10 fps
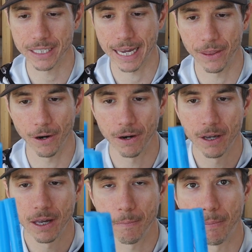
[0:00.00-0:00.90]
together,
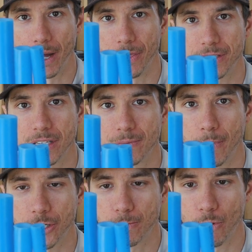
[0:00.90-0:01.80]
but this is
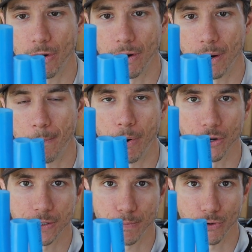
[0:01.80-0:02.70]
much more
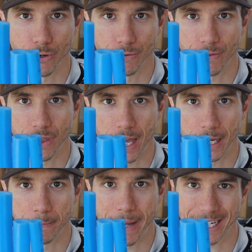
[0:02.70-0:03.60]
burst proof
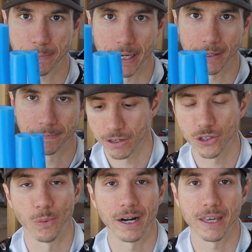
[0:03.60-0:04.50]
than Pex B.
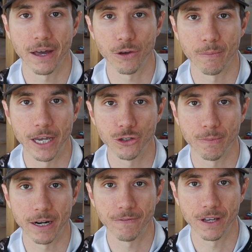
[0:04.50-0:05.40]
So one of the other major
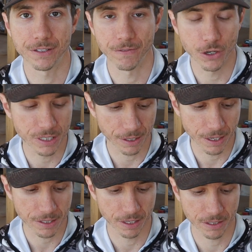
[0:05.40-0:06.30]
benefits of using
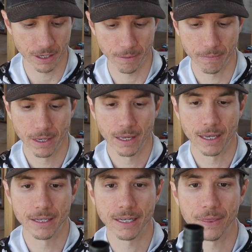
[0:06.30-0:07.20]
this system
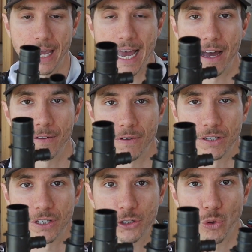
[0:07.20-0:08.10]
is that they have
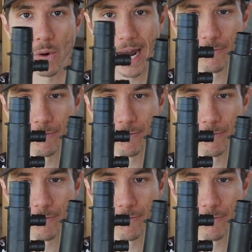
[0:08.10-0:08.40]
such a wide